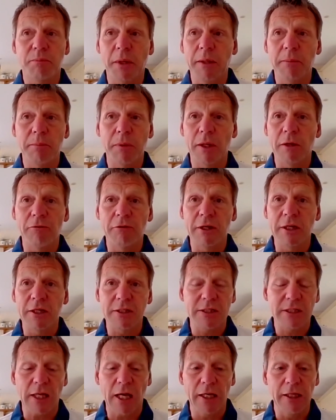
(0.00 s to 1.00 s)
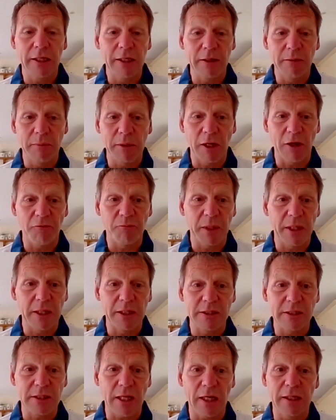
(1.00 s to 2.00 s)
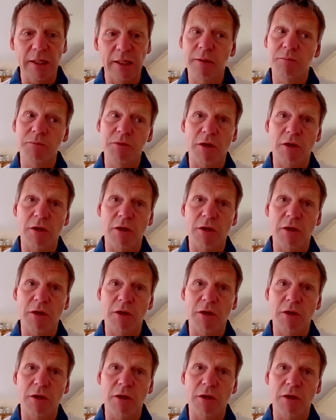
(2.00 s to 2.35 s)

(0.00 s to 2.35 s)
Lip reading: people are in the stadium, and I've been in stadiums.